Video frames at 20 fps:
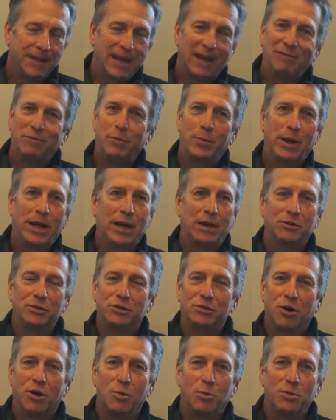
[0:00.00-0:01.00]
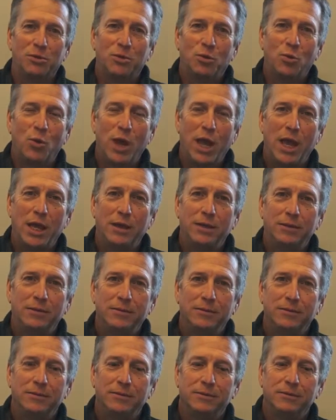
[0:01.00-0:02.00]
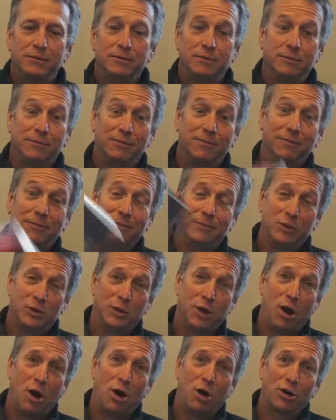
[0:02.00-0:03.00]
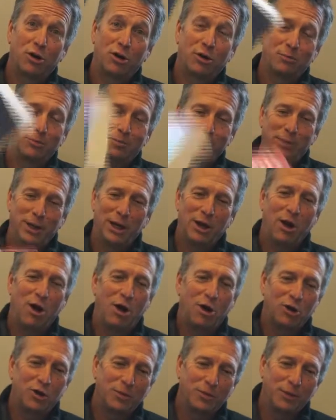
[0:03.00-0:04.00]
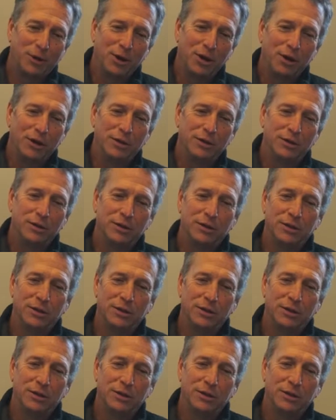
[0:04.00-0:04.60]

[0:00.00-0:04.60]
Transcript: Everybody knows Gone with the Wind. It's a big honker book.